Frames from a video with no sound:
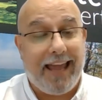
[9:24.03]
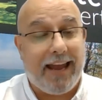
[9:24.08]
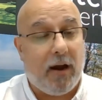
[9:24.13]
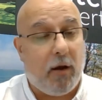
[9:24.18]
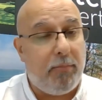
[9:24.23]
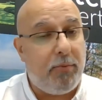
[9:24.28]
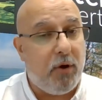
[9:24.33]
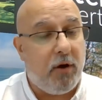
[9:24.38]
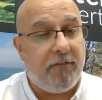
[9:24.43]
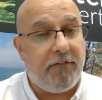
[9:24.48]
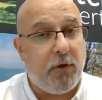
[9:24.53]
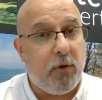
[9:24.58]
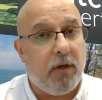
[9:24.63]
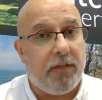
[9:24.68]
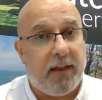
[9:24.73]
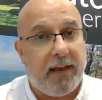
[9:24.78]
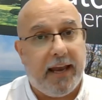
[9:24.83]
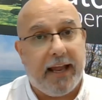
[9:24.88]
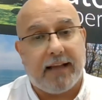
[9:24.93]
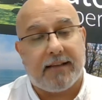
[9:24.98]
I'll put a few other
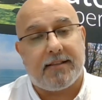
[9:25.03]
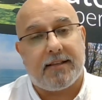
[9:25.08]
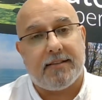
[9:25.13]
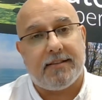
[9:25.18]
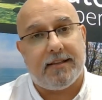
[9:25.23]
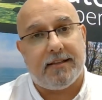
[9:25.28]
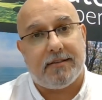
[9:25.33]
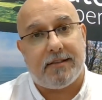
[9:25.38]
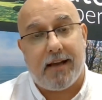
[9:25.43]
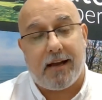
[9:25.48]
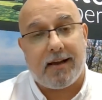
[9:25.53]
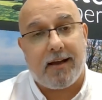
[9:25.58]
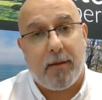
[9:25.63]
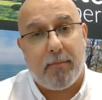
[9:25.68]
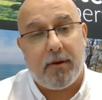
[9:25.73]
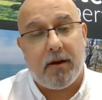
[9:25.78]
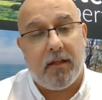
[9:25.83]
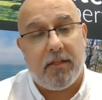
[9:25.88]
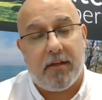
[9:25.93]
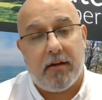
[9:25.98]
links, because there's a couple
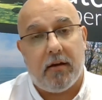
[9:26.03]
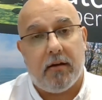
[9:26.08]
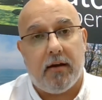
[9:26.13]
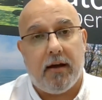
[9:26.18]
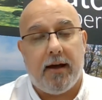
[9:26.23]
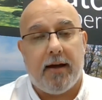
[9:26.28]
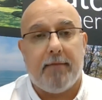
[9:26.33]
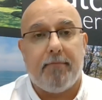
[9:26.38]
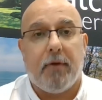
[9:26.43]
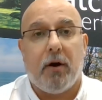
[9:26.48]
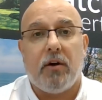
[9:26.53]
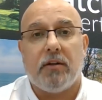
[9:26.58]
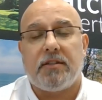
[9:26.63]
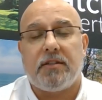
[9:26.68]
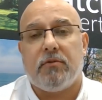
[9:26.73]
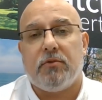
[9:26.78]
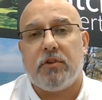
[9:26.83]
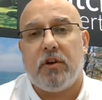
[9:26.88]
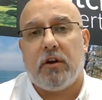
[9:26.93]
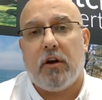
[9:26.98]
other
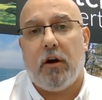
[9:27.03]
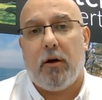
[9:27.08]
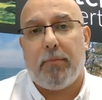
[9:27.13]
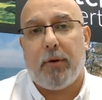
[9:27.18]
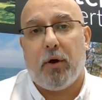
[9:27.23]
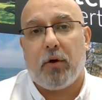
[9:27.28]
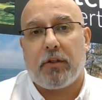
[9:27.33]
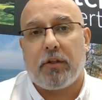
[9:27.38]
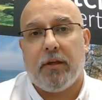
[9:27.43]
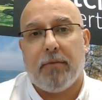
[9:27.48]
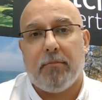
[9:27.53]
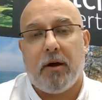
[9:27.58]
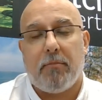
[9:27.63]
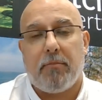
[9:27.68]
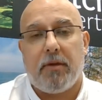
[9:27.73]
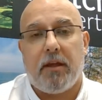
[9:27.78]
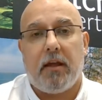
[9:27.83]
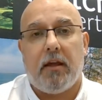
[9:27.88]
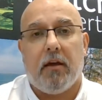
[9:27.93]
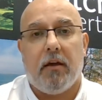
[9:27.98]
articles on our blog that might
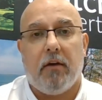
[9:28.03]
be